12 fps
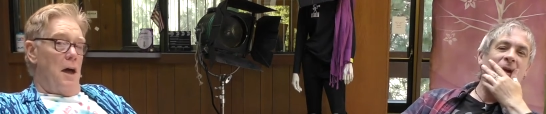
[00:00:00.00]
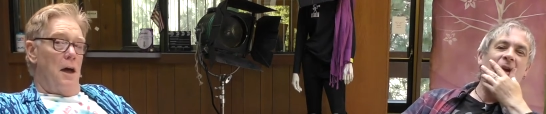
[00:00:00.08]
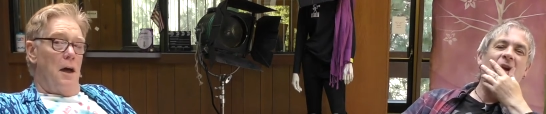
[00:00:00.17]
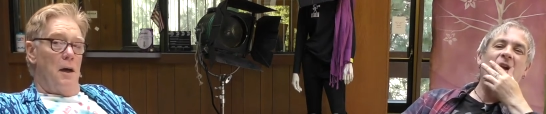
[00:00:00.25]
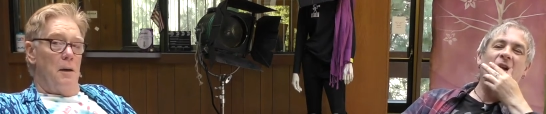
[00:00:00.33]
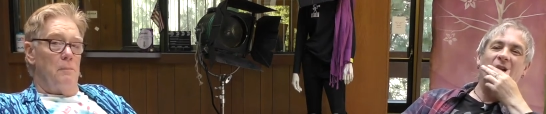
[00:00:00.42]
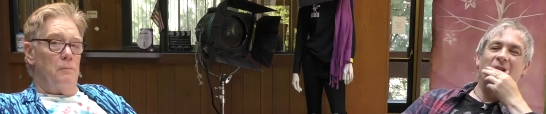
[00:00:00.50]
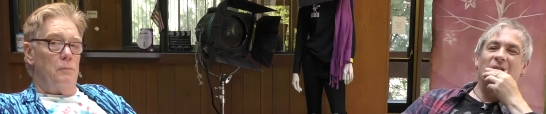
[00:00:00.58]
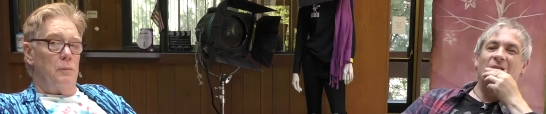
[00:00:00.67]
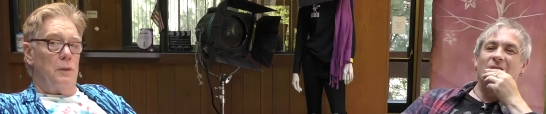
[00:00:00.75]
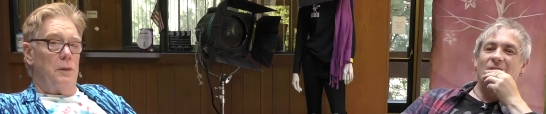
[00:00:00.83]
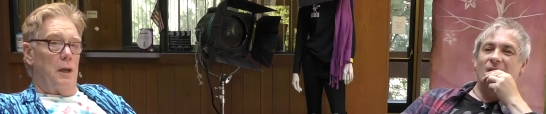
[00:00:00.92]
Speaker 1: Uh,
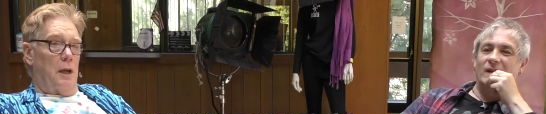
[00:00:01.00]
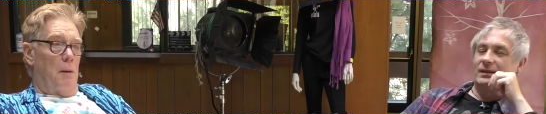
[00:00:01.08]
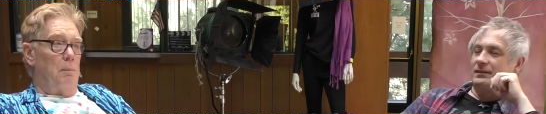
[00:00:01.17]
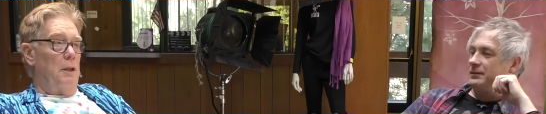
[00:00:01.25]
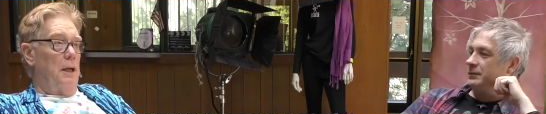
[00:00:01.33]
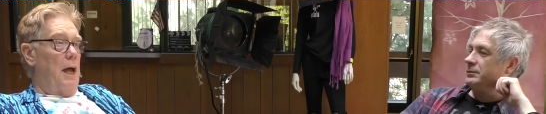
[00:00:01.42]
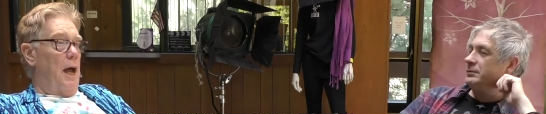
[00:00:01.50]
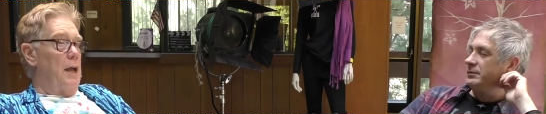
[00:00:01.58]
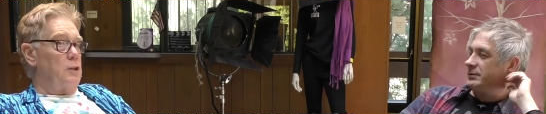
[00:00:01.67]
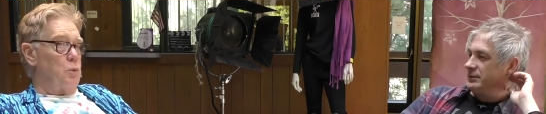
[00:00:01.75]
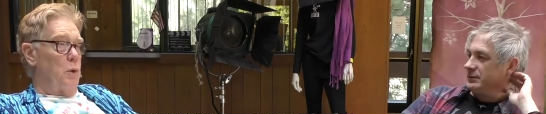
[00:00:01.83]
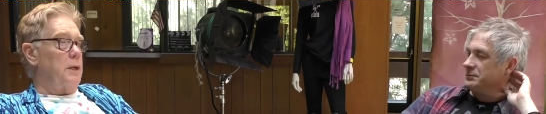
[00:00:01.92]
a couple of
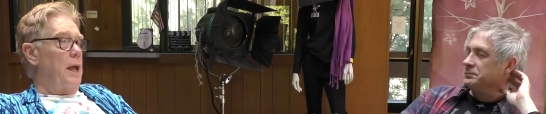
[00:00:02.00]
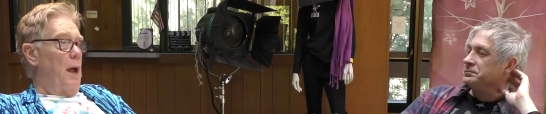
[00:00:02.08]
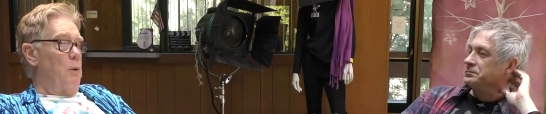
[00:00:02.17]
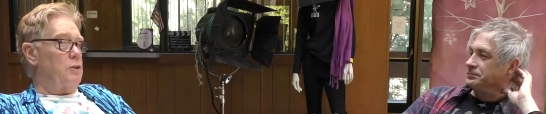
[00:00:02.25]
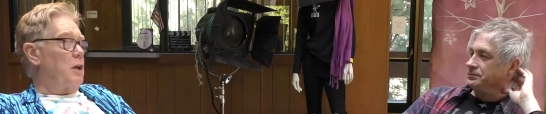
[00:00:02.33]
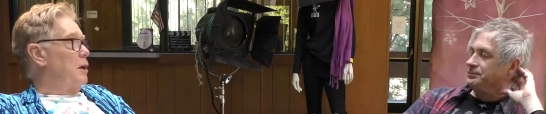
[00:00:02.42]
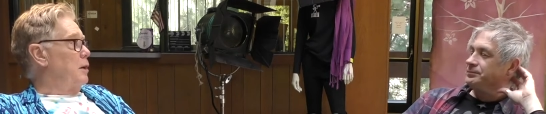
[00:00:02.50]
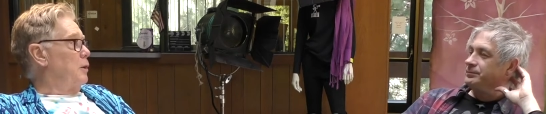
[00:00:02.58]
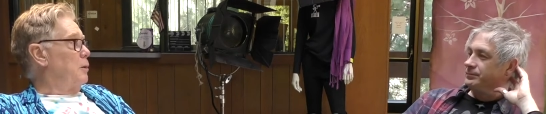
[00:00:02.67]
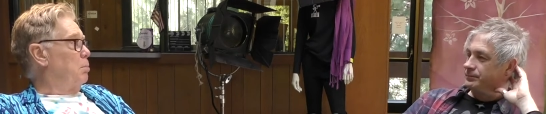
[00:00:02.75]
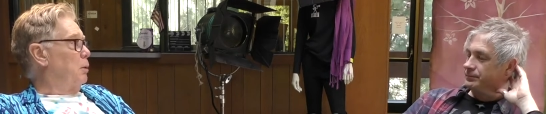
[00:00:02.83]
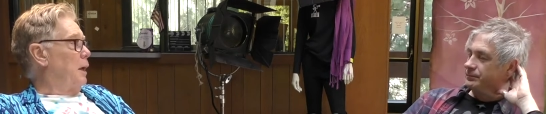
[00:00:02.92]
guys, one guy was on
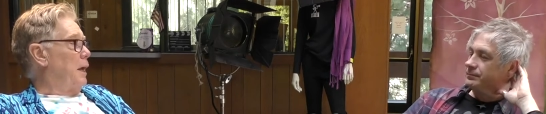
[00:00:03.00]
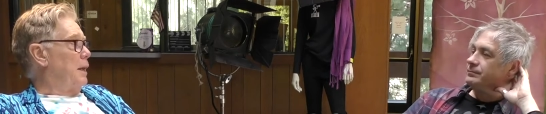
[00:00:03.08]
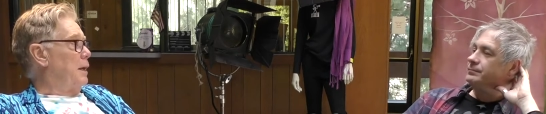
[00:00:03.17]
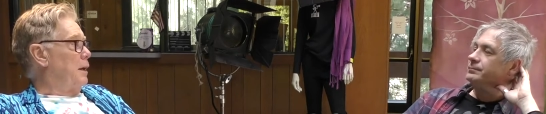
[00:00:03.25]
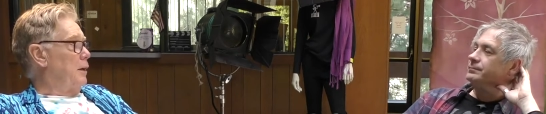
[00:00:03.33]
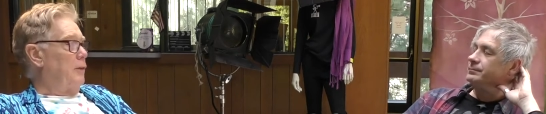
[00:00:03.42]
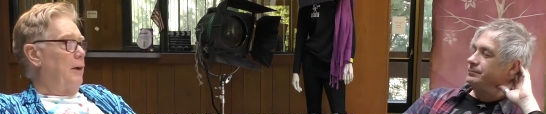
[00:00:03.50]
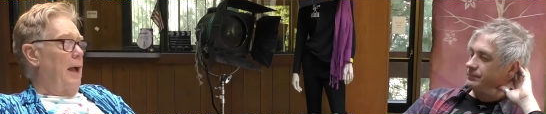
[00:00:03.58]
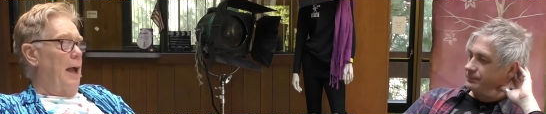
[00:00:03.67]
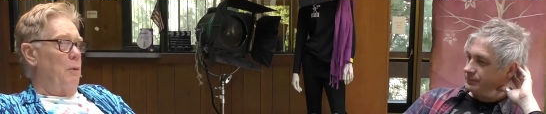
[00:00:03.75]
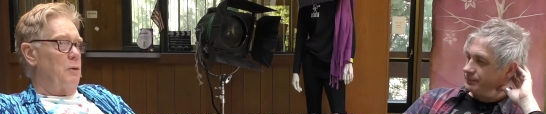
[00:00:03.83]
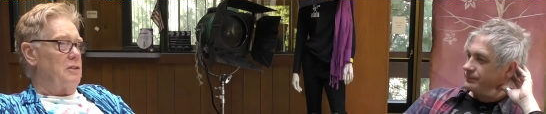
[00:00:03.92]
another plane, another
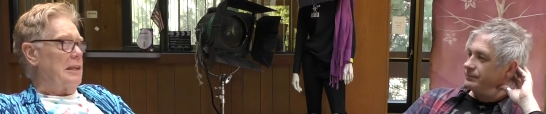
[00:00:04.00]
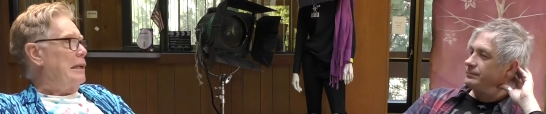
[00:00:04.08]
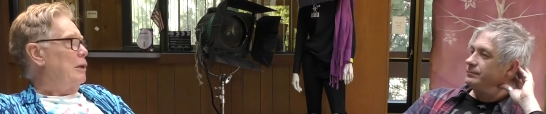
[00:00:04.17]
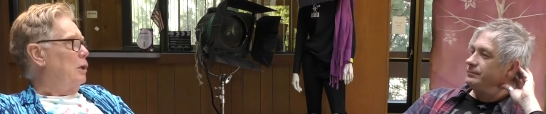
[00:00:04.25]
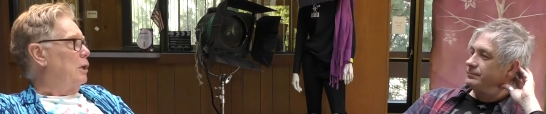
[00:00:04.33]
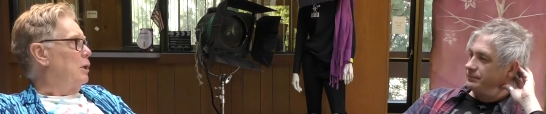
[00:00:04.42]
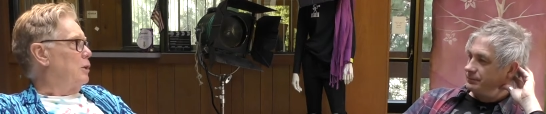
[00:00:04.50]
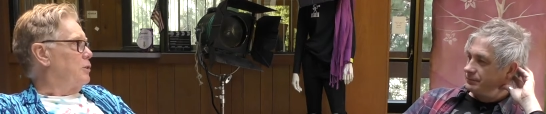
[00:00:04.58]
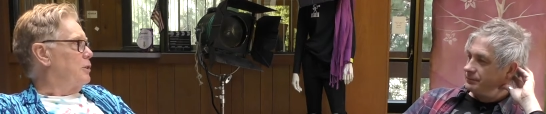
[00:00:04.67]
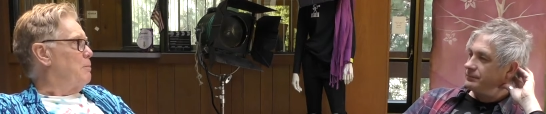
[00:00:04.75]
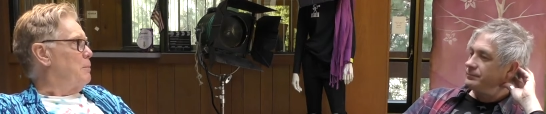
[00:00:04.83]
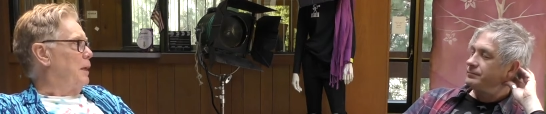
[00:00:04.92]
guy was ill or
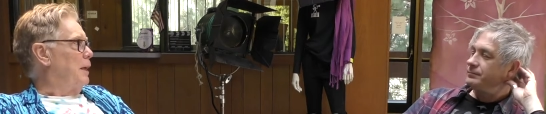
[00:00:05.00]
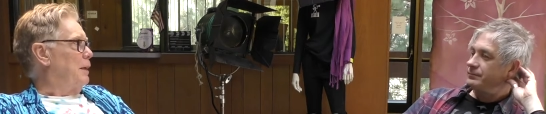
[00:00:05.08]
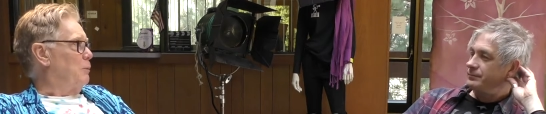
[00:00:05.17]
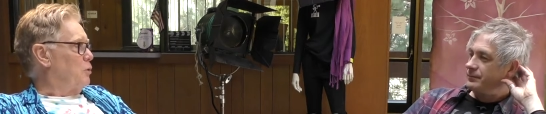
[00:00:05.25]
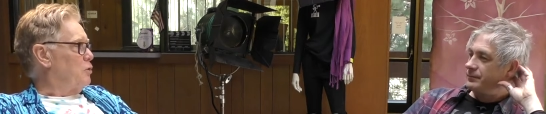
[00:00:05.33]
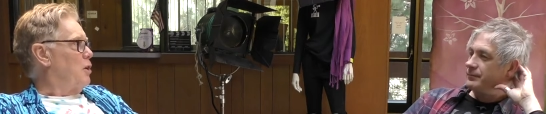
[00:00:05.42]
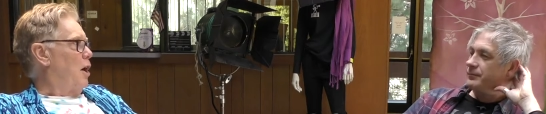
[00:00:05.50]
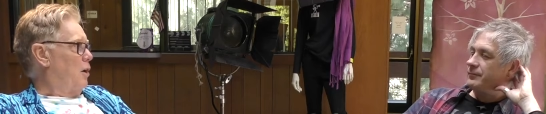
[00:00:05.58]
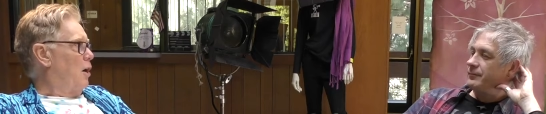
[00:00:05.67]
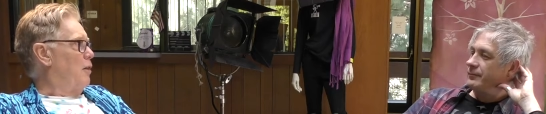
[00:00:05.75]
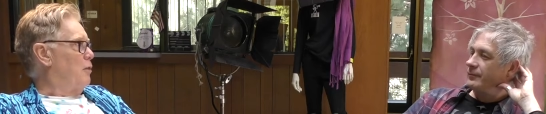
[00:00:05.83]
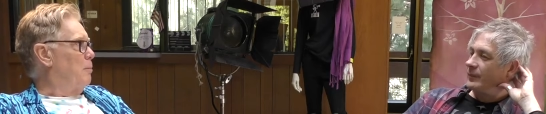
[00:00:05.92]
something and was not
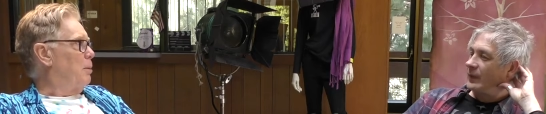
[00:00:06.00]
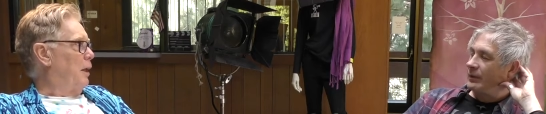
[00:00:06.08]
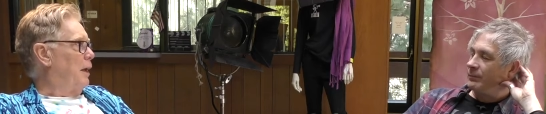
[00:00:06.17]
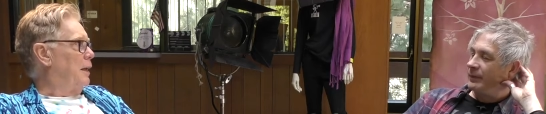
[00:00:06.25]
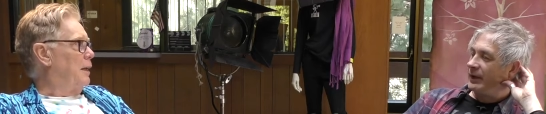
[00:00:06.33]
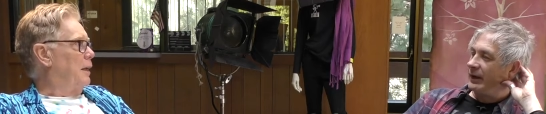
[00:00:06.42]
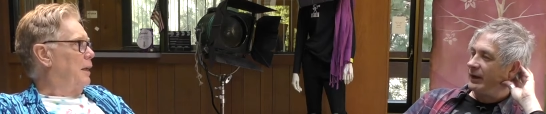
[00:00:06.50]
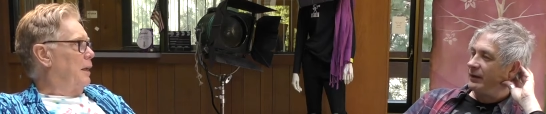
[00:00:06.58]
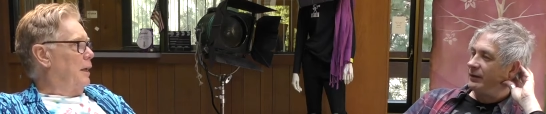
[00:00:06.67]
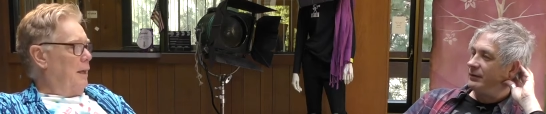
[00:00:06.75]
on the plane. Yeah.